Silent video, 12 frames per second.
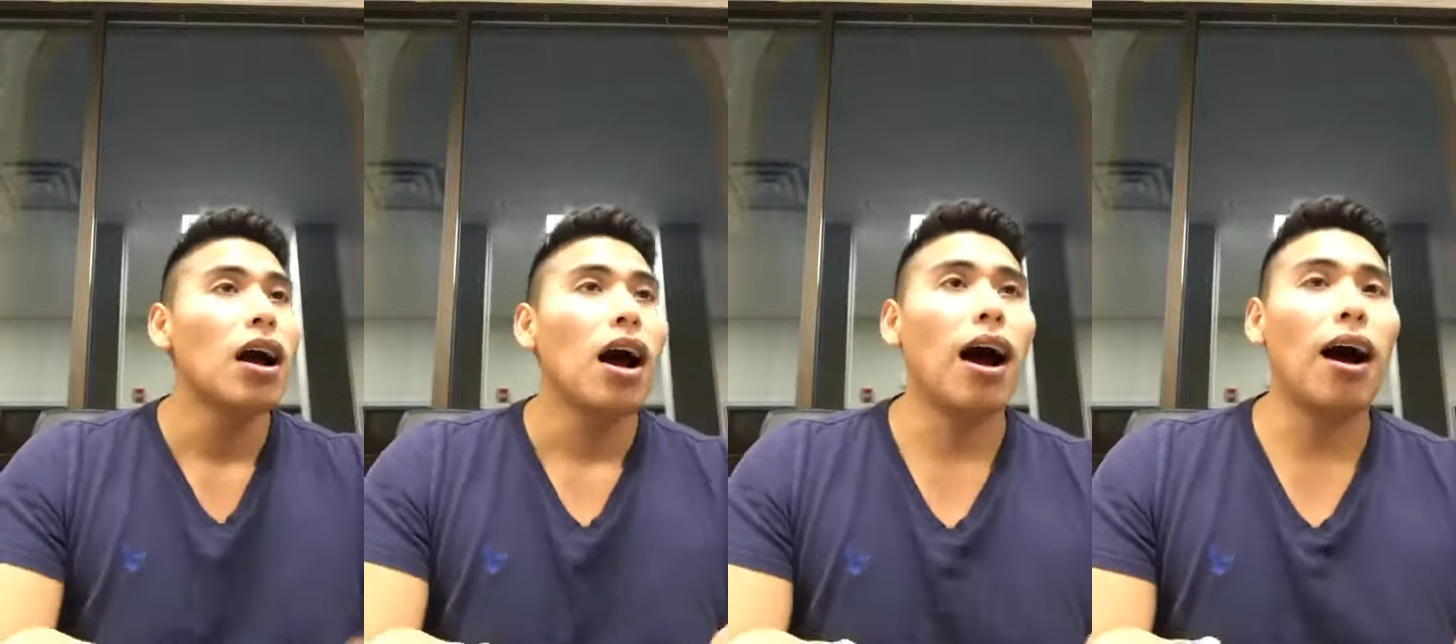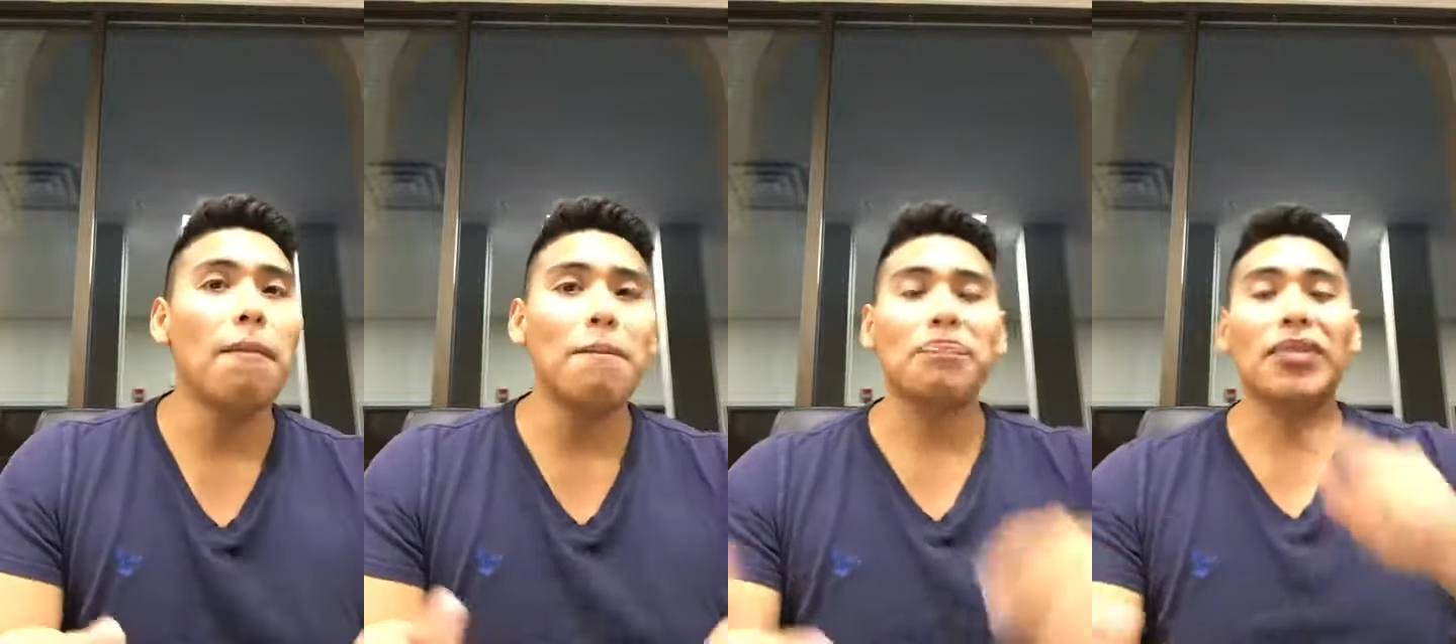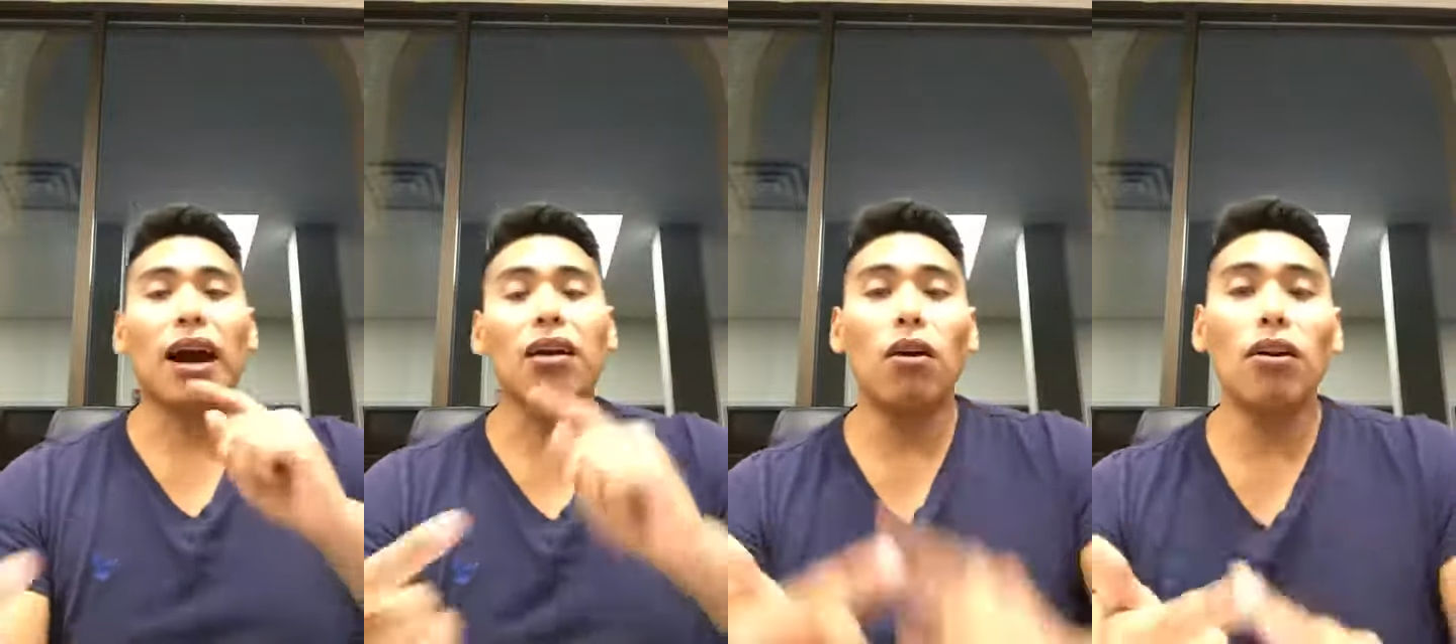
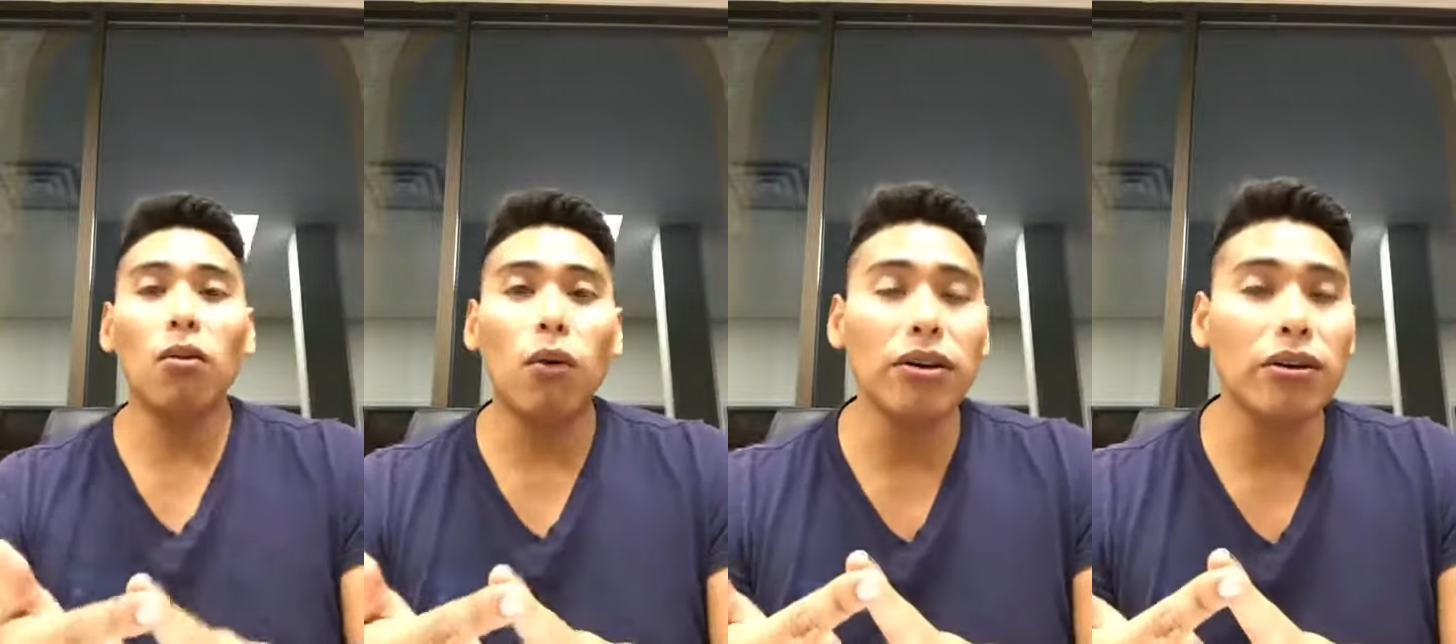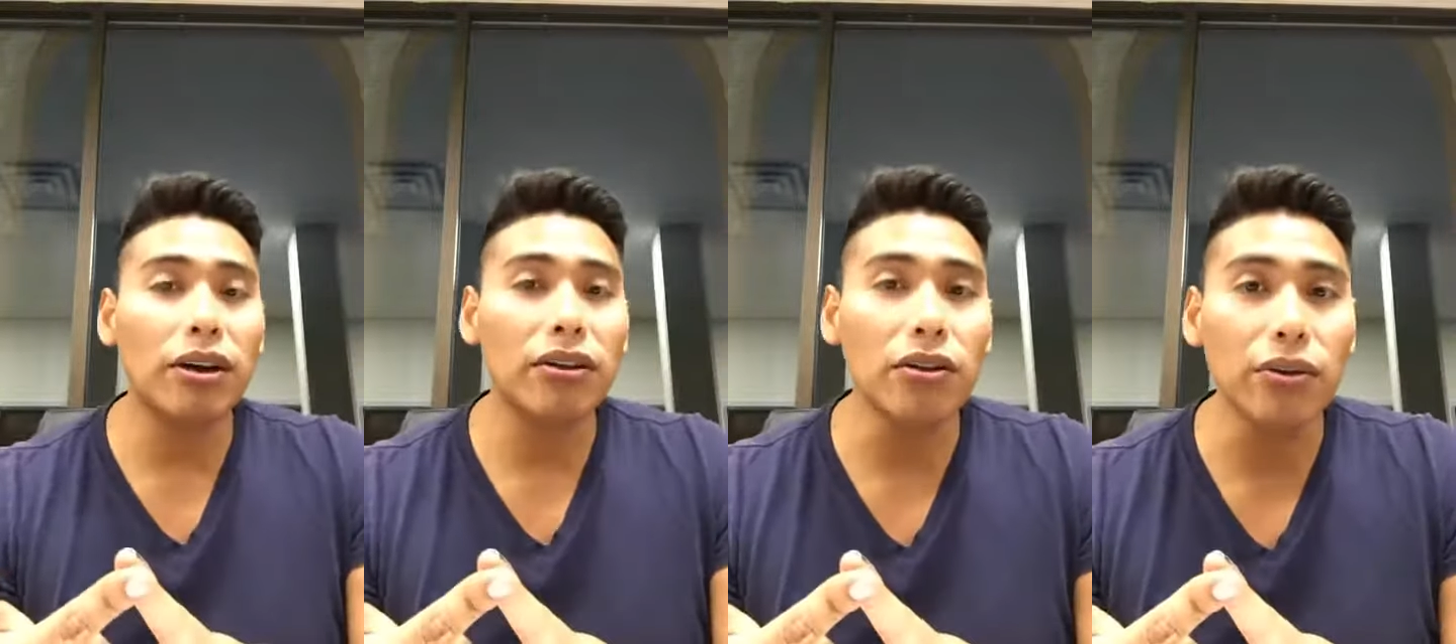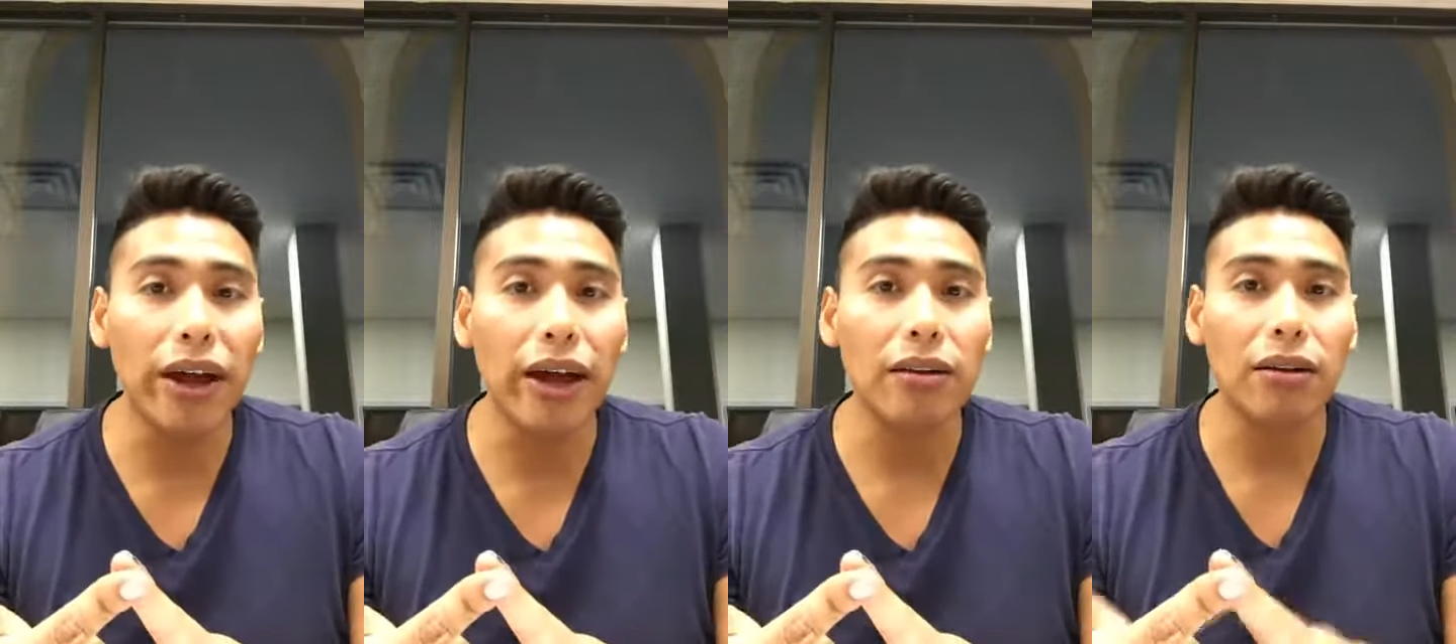Another way you can do
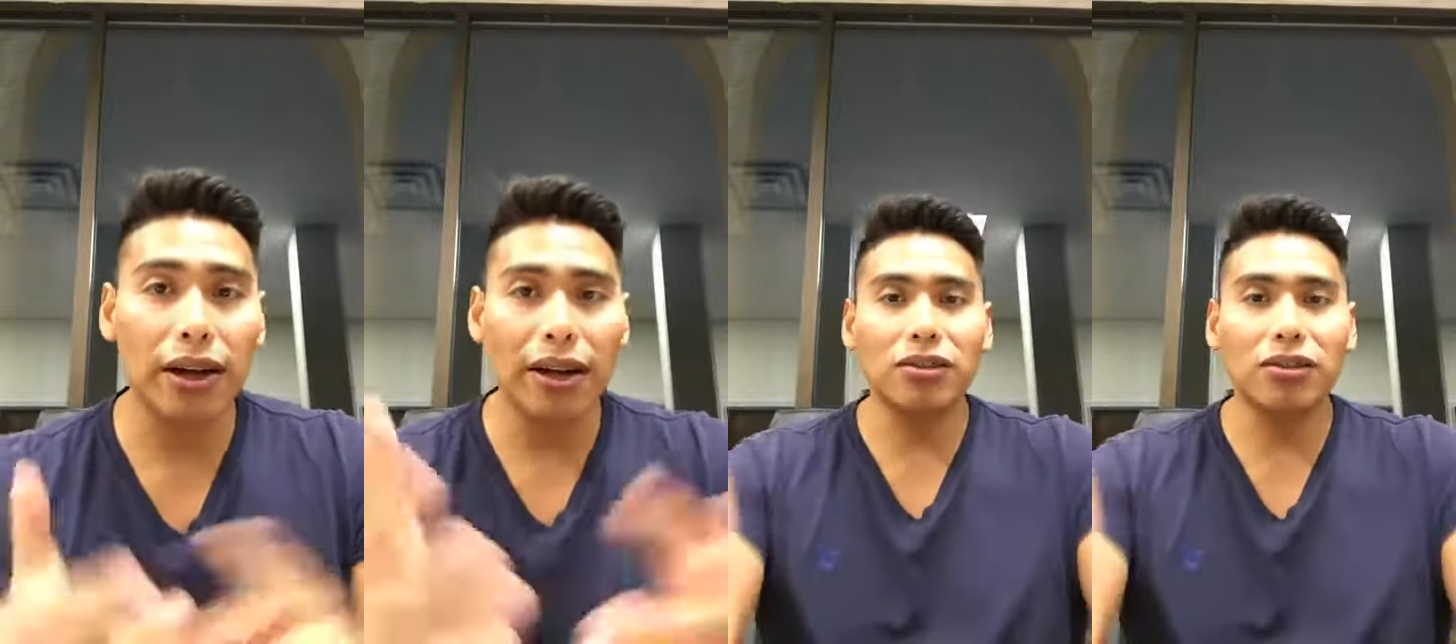that, okay,